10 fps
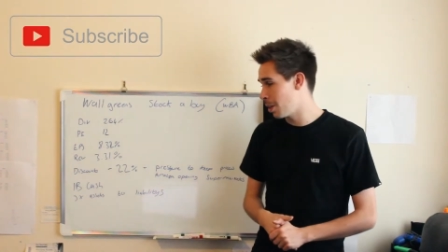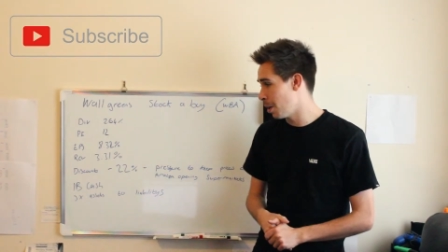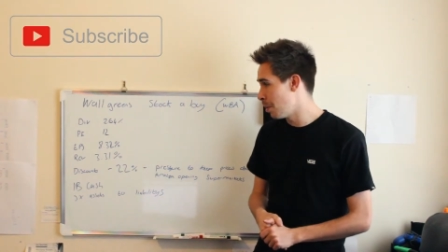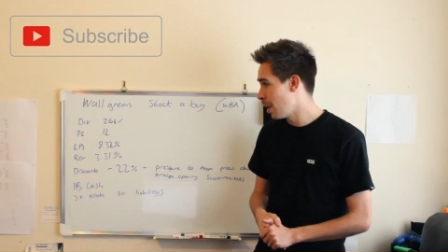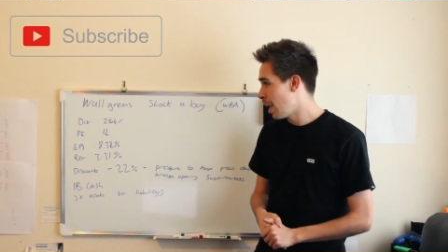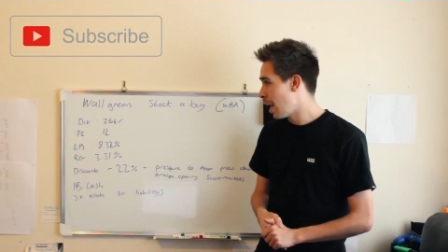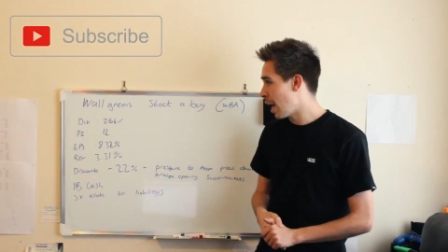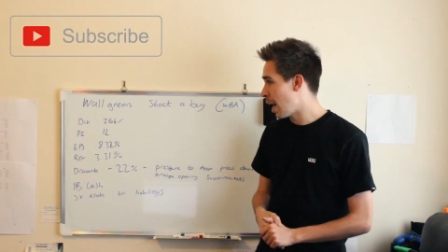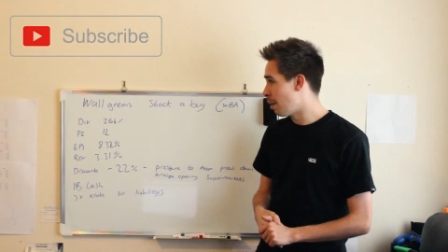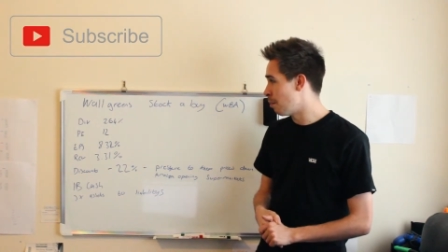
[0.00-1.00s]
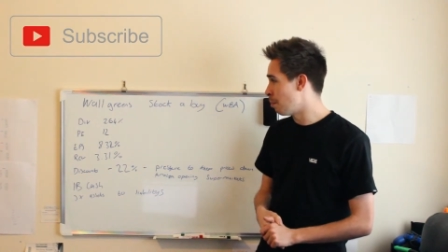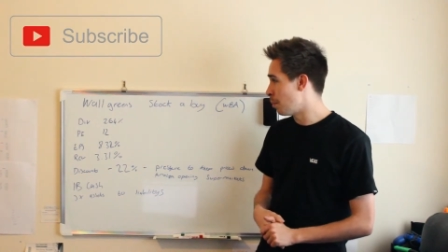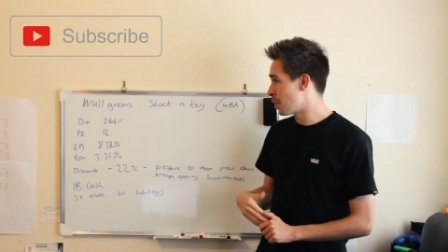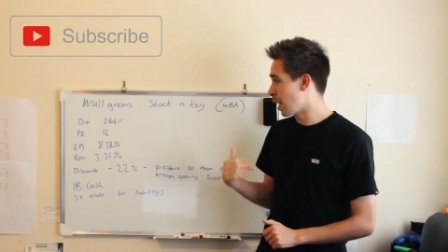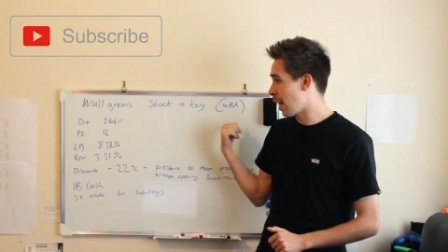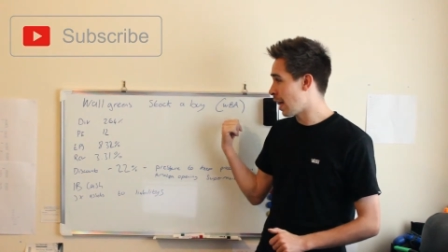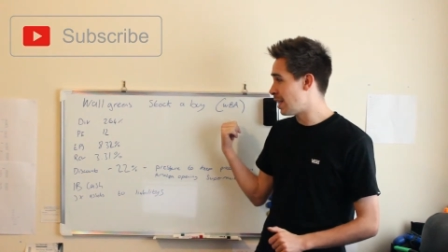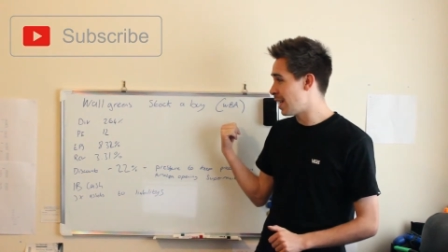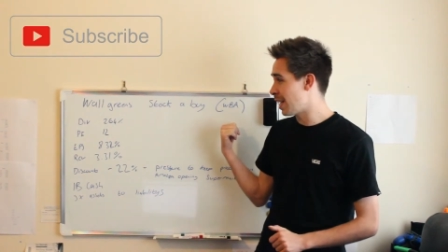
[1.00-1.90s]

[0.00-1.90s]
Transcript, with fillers: club. Um, so I like the